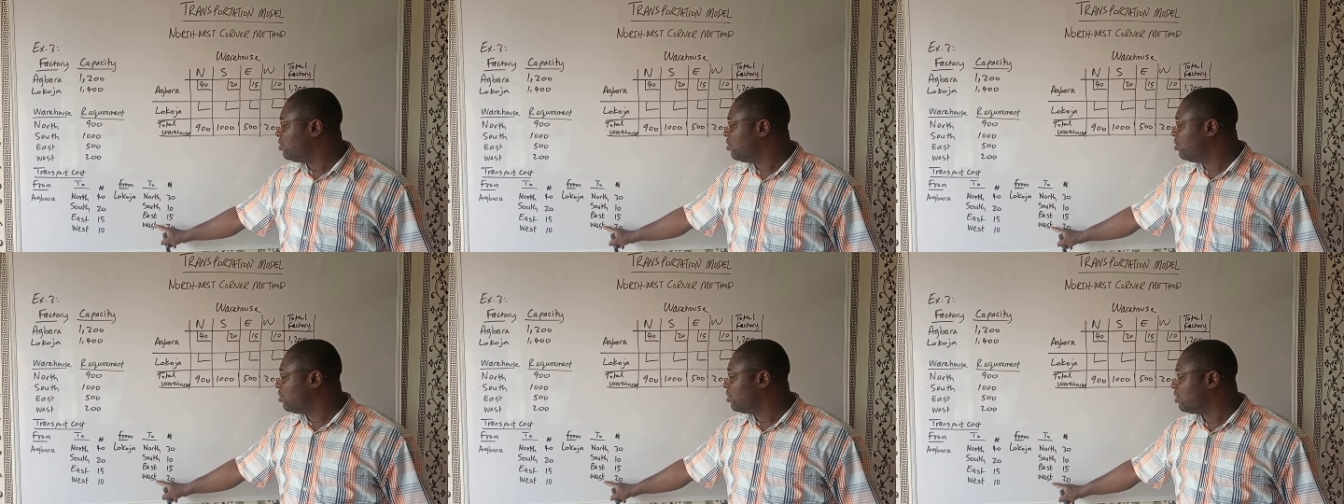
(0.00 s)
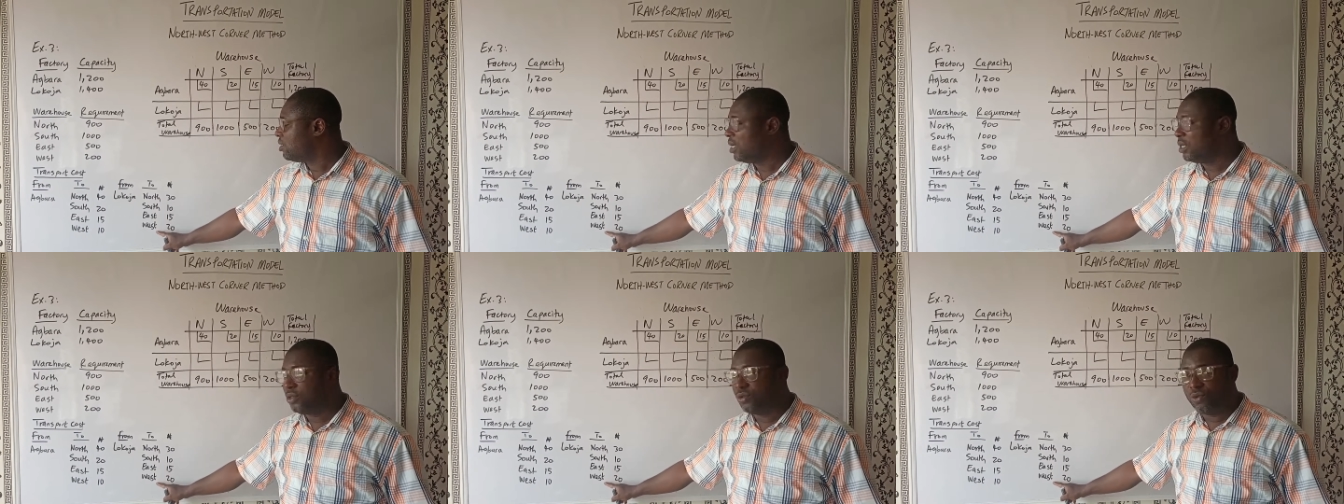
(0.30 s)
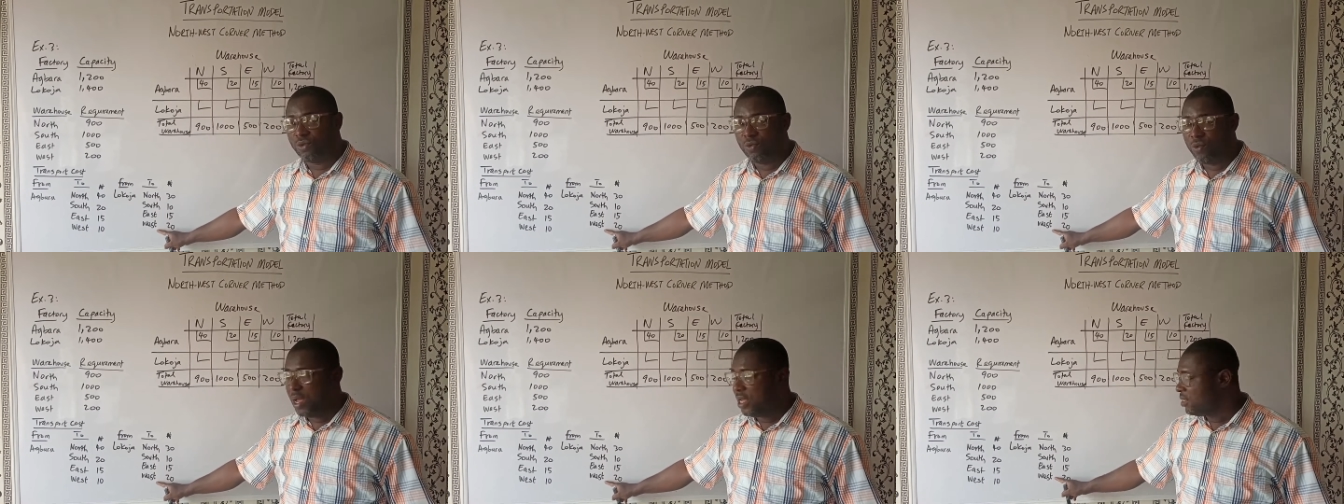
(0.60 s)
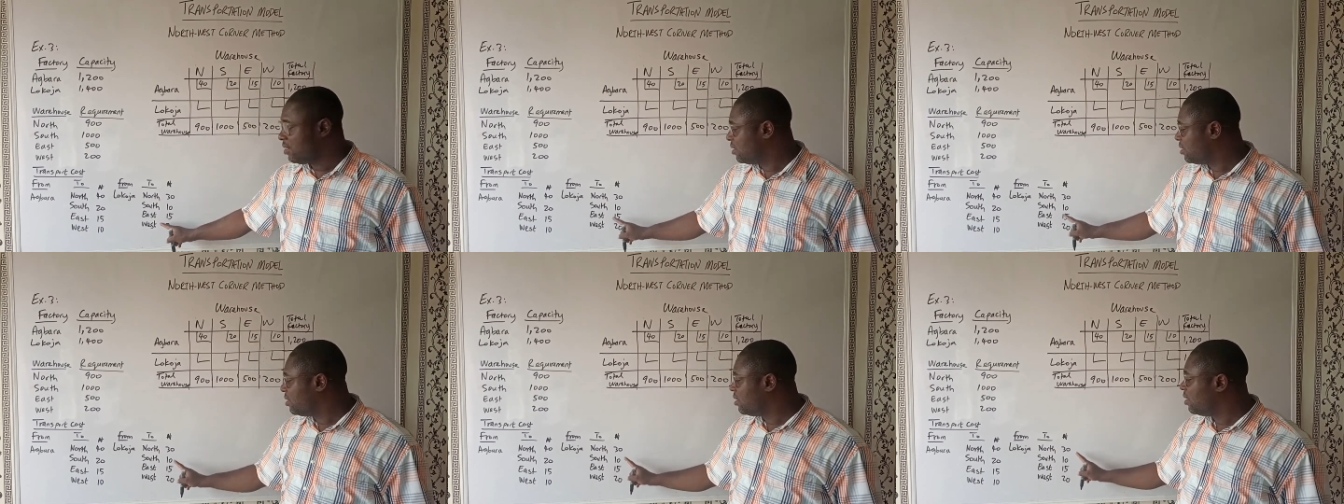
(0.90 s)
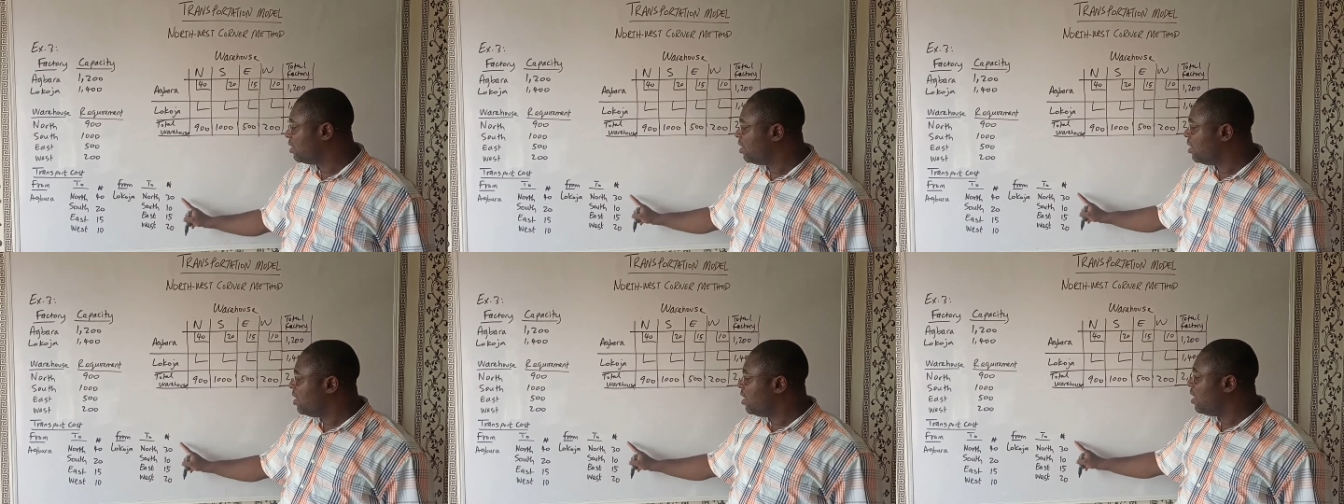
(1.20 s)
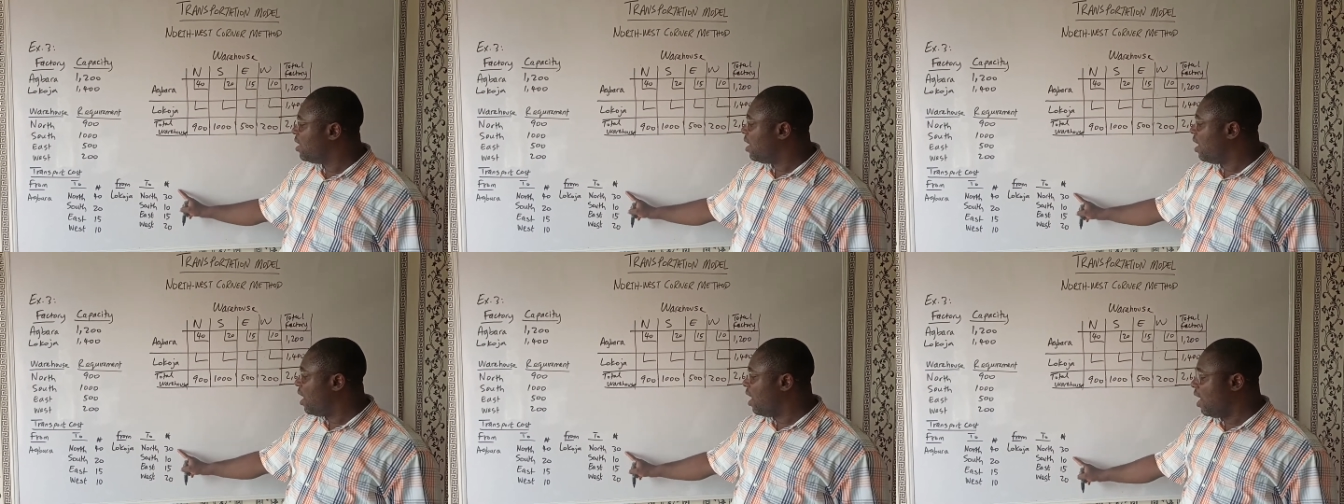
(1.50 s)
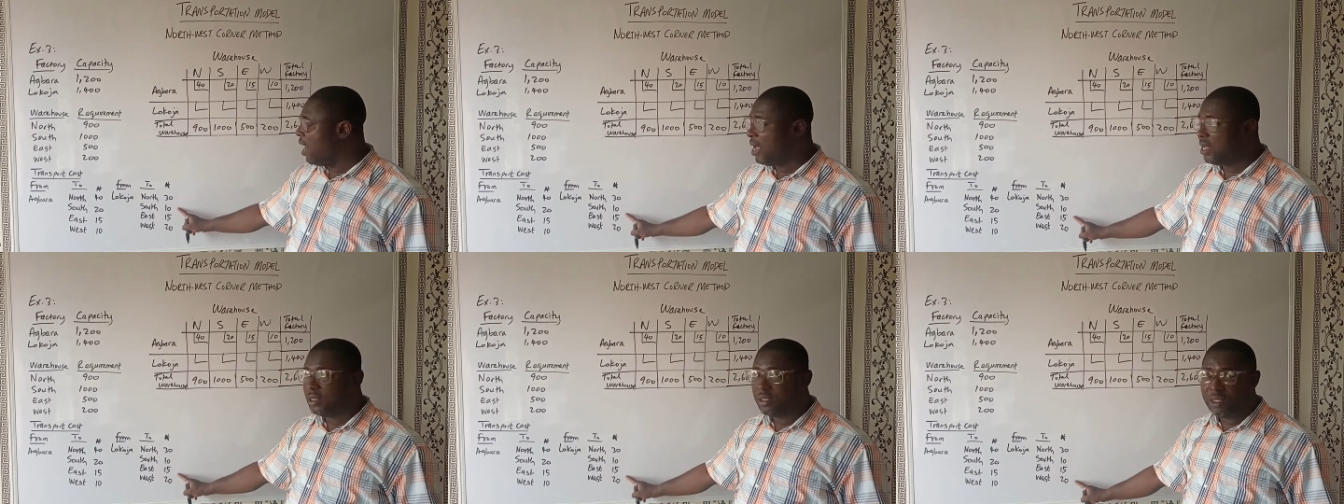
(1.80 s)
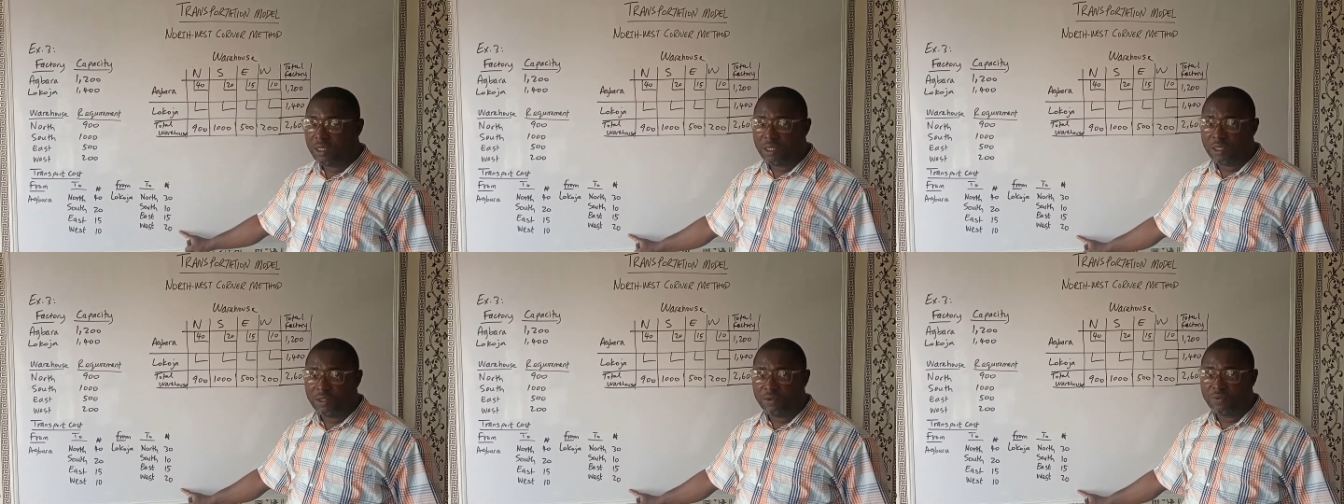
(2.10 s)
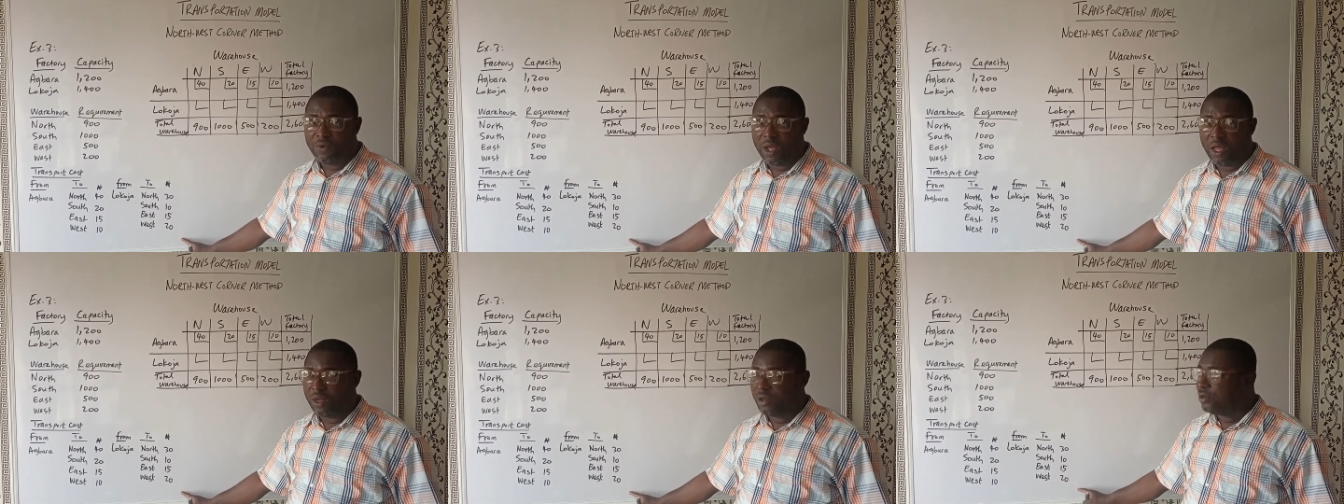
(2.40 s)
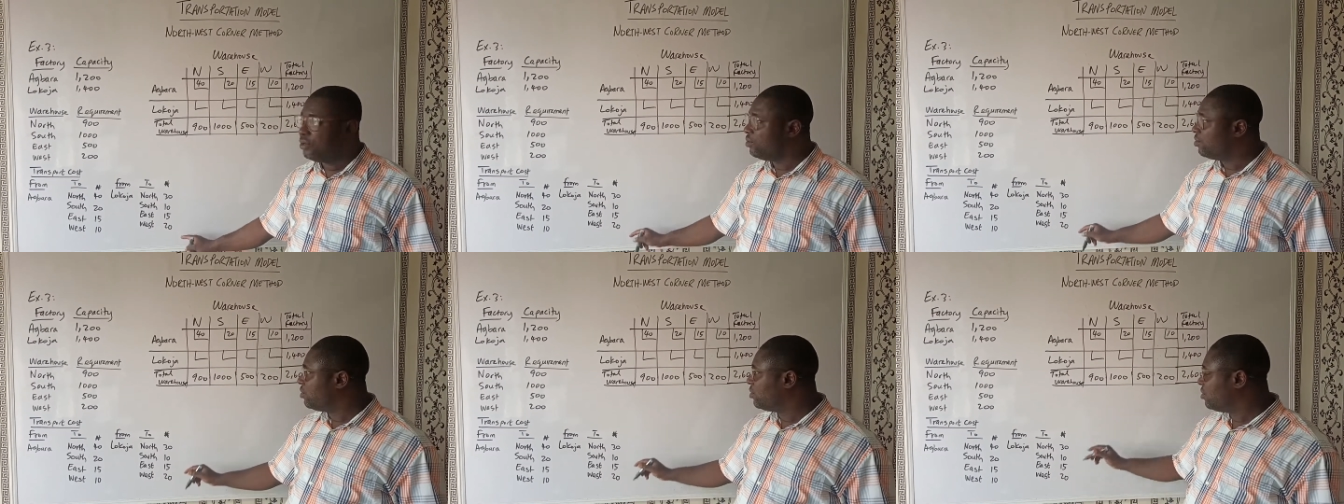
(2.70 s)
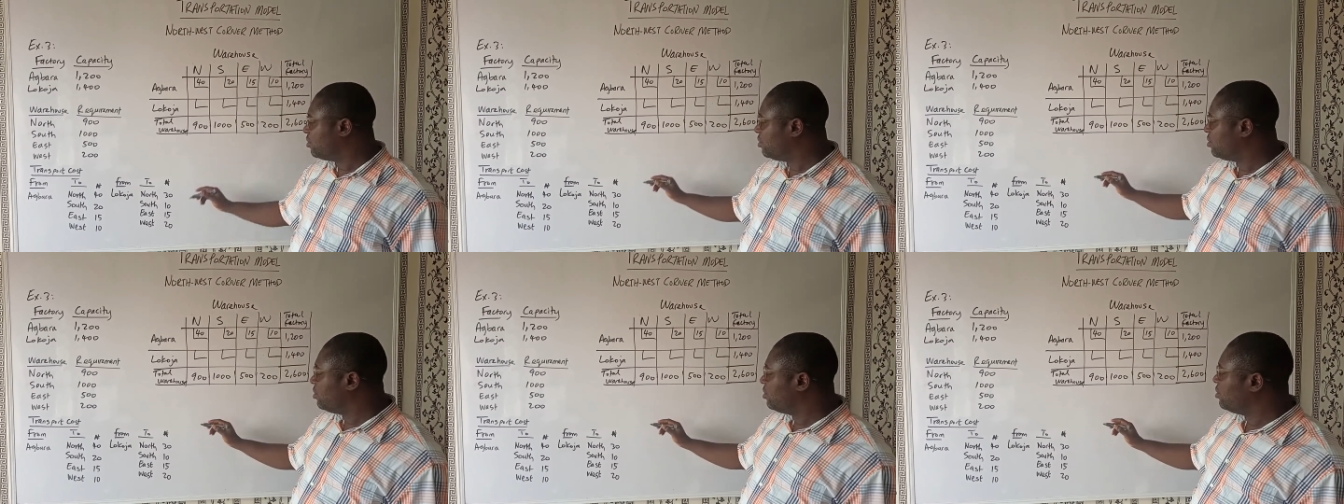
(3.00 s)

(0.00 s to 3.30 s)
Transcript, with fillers: Lokoja to west are these values.